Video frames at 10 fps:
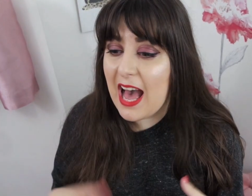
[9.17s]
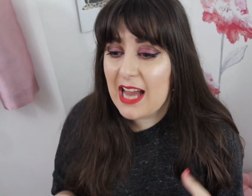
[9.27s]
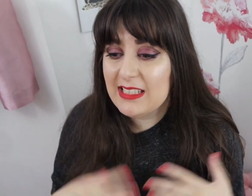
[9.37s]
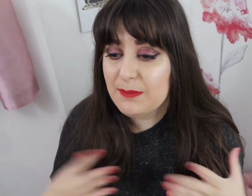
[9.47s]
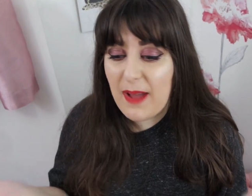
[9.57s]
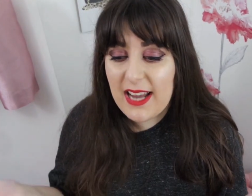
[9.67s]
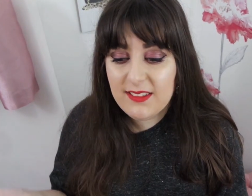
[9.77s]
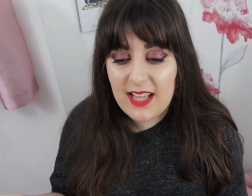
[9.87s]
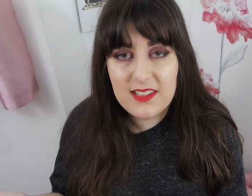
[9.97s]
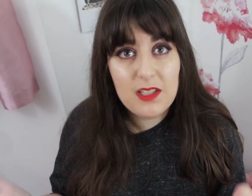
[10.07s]
and it
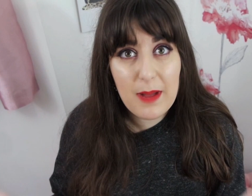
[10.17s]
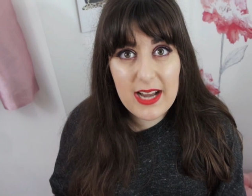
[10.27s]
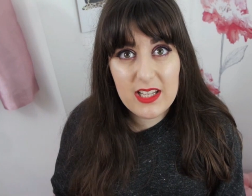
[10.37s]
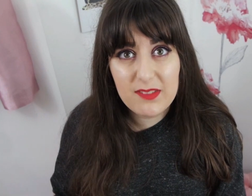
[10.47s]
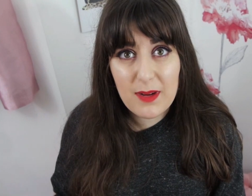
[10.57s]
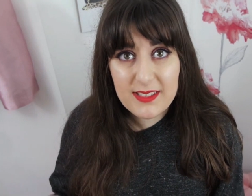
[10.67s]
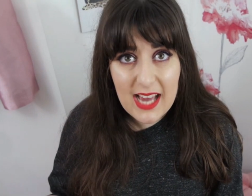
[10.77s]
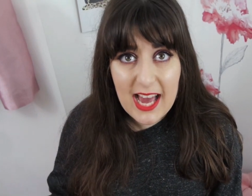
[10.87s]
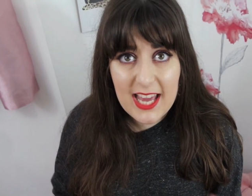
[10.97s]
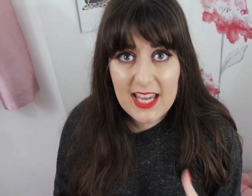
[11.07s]
barely takes up any of my
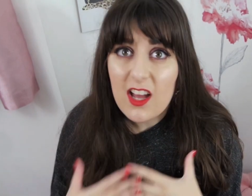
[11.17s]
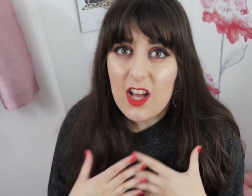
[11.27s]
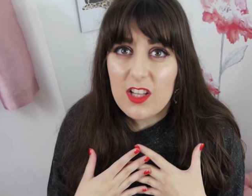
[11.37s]
day.